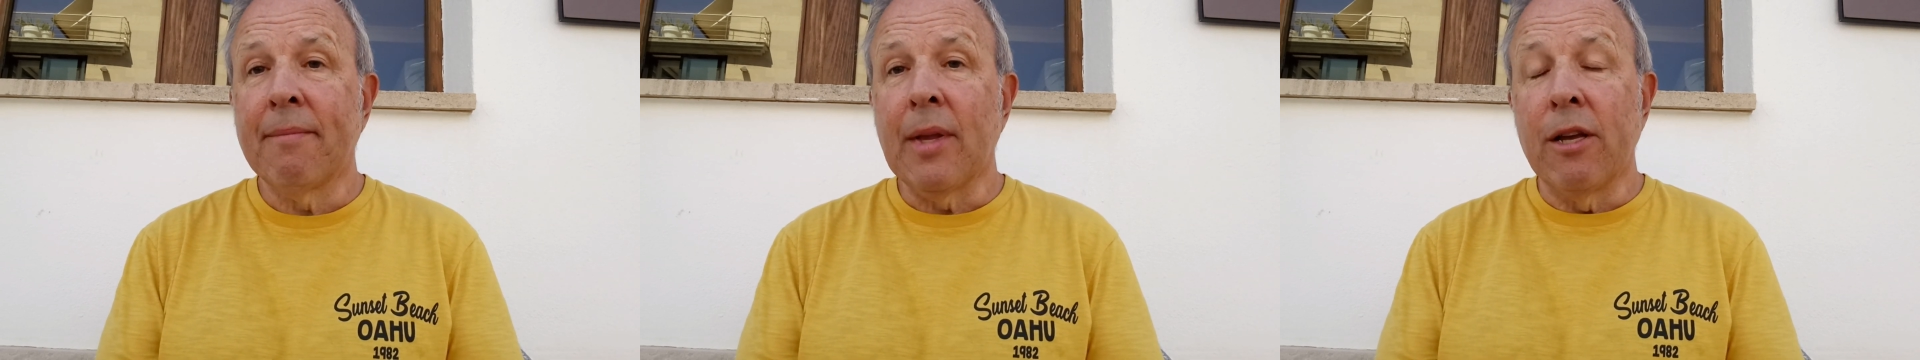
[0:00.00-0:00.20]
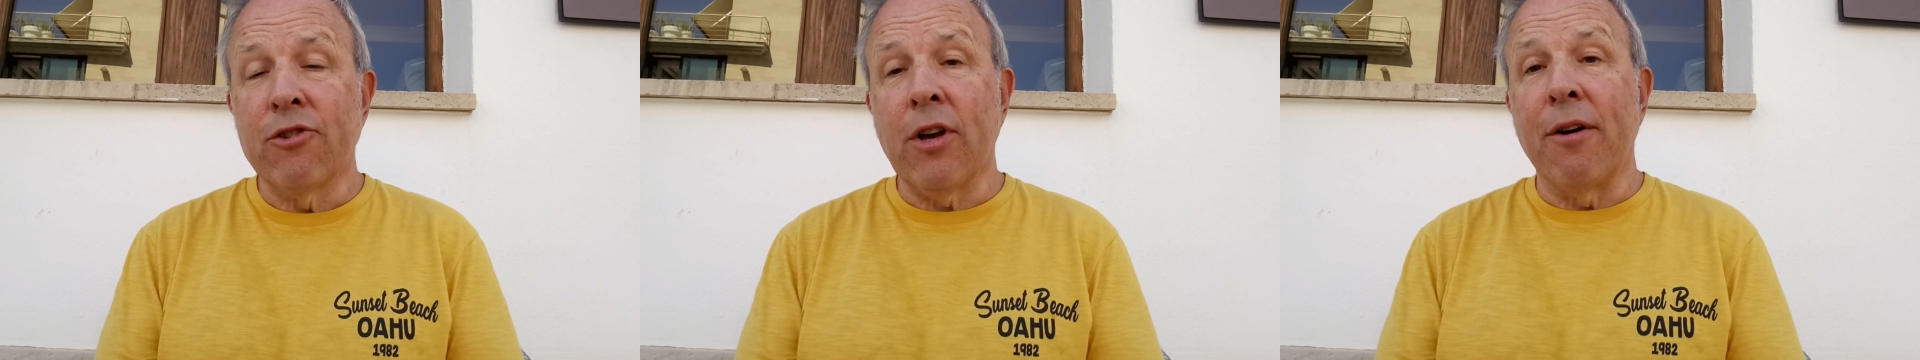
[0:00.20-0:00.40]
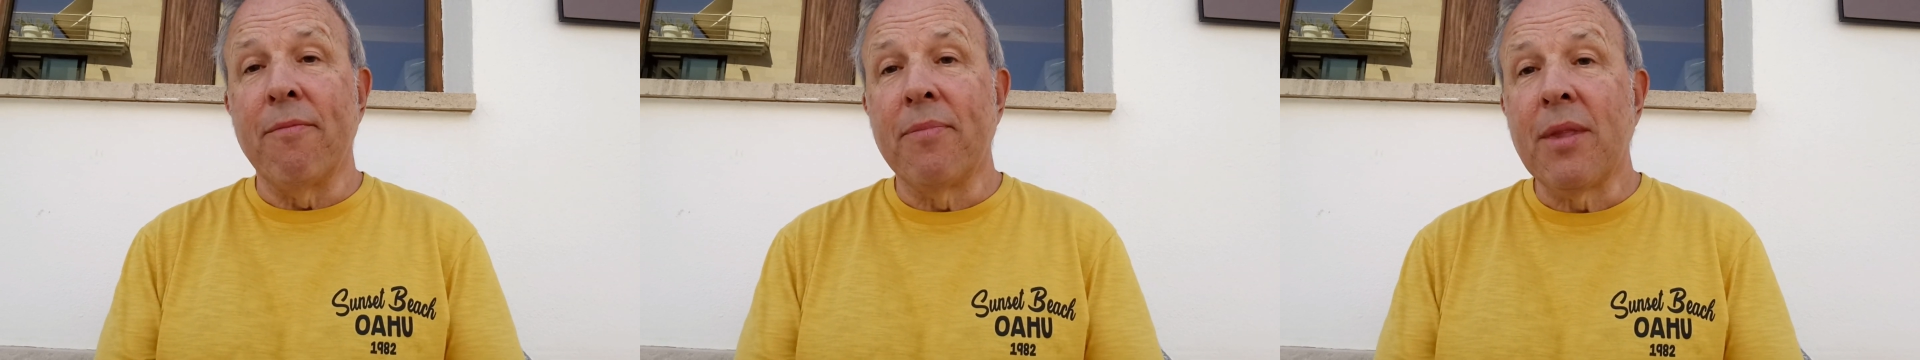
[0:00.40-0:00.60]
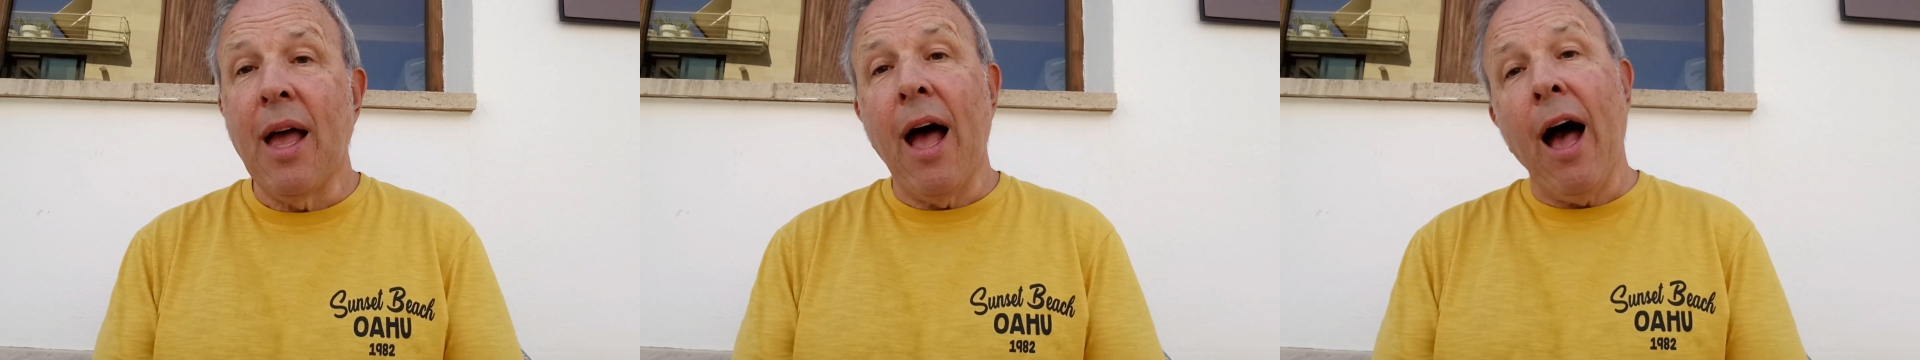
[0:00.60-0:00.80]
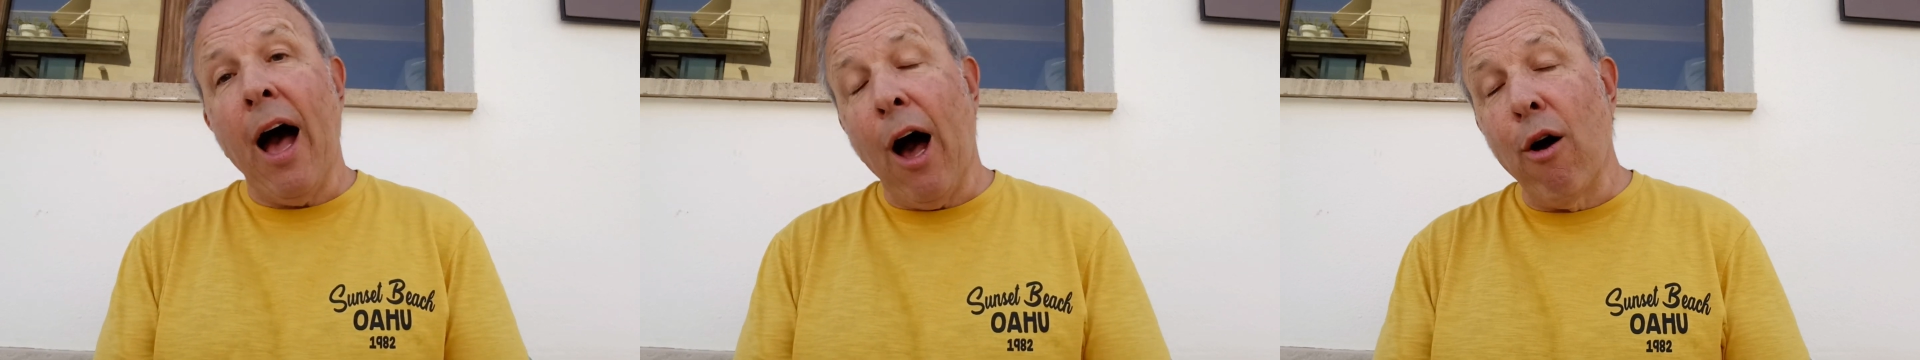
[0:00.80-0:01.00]
So
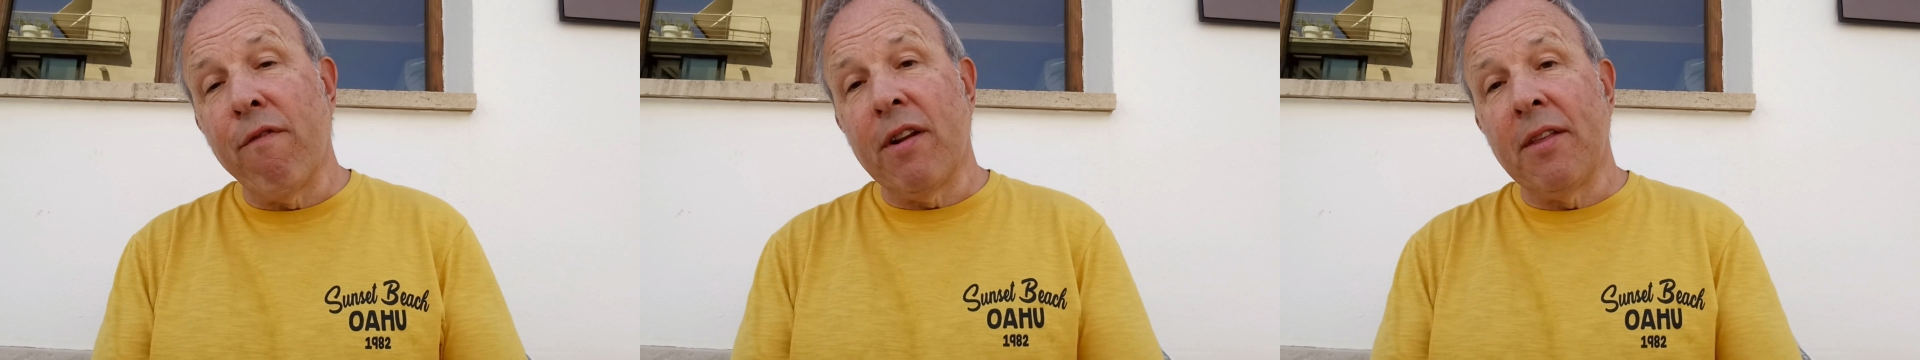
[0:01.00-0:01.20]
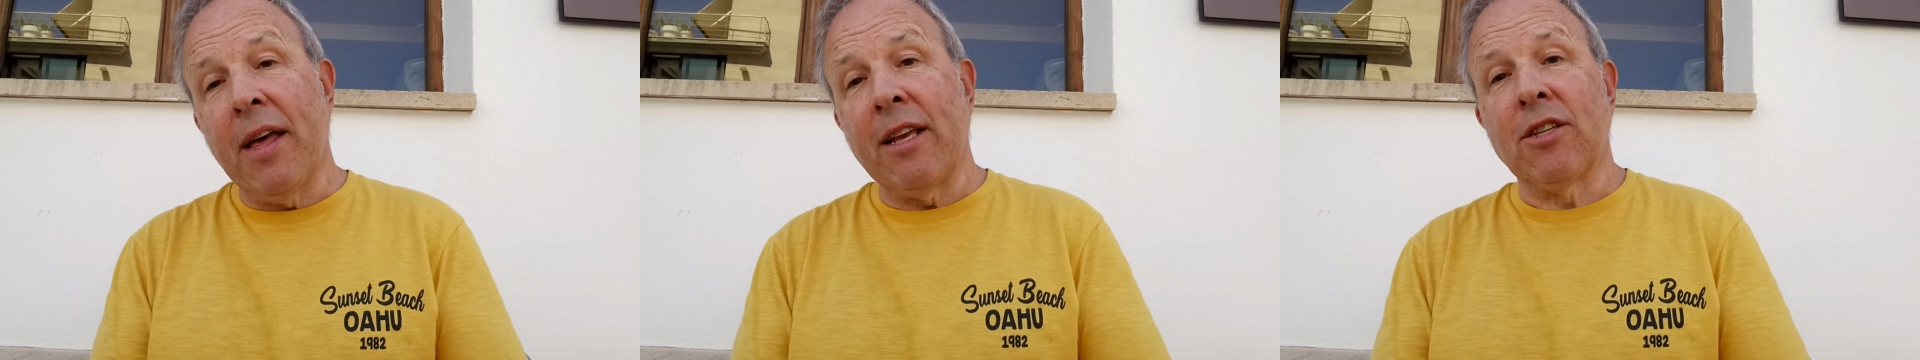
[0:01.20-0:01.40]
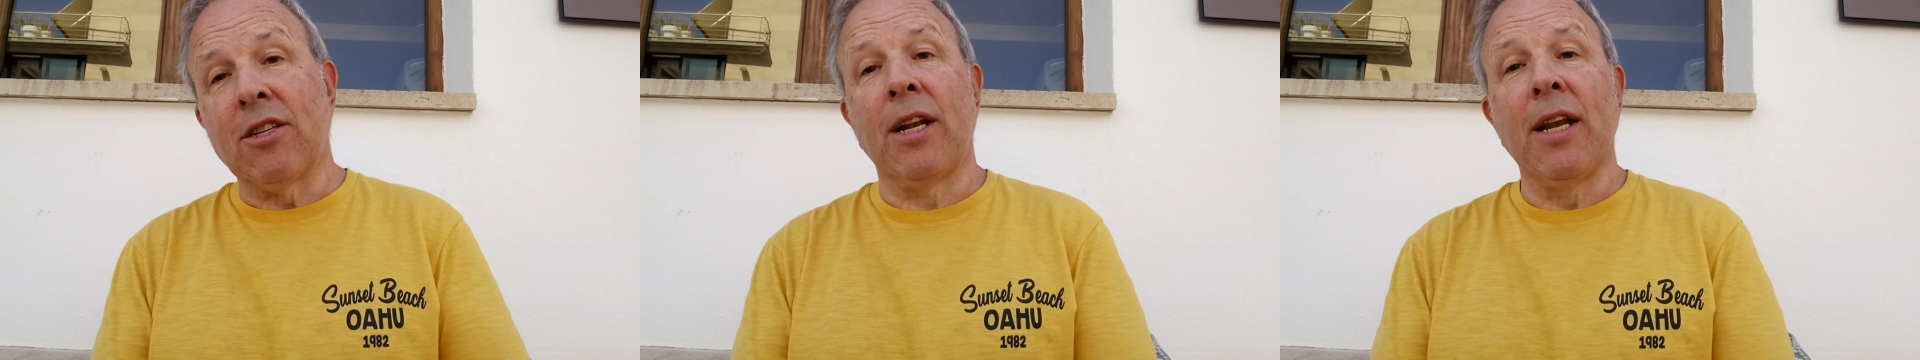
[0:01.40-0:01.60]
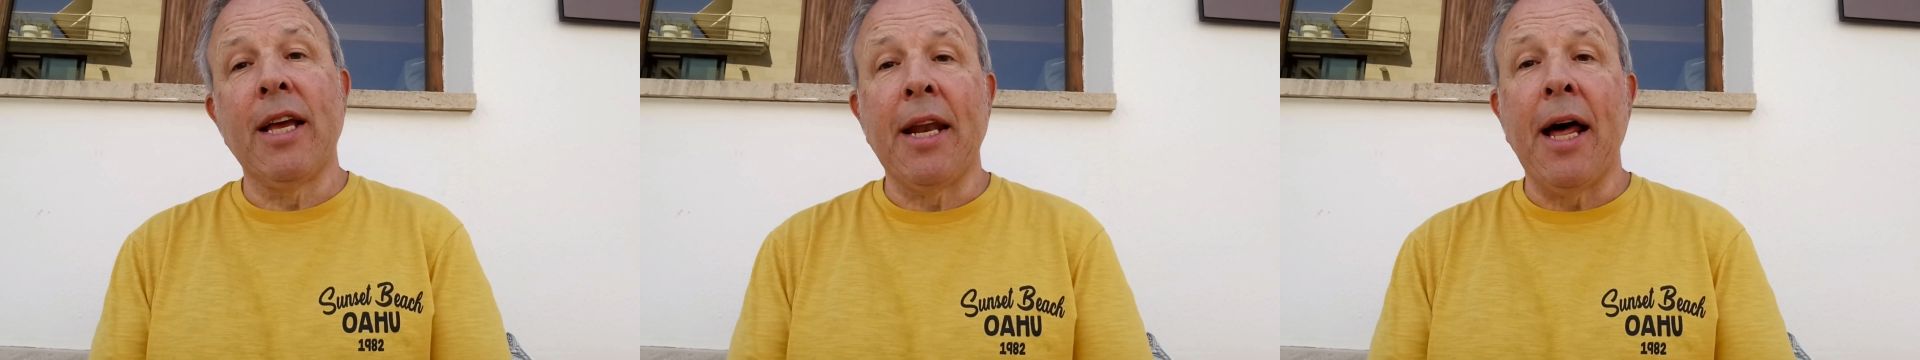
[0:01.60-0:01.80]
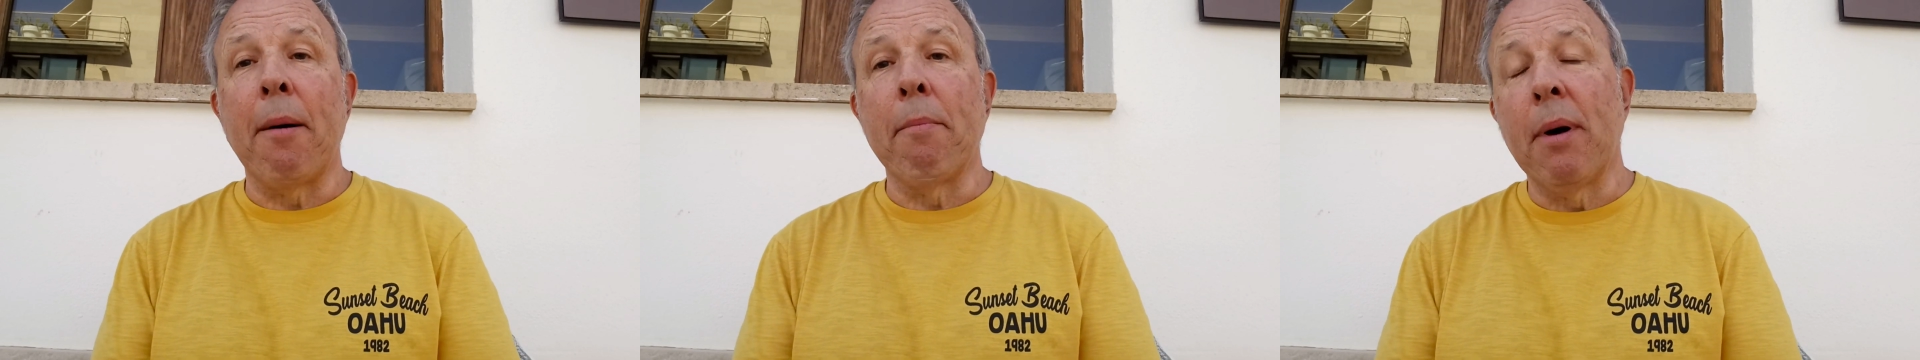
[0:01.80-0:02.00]
hopefully that's cleared
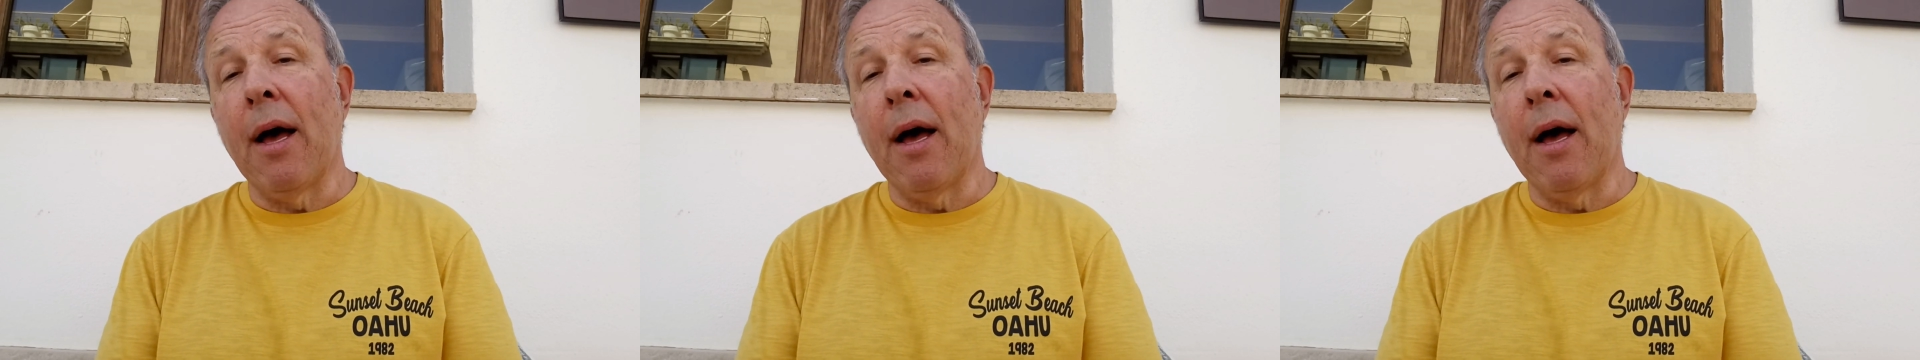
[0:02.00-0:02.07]
up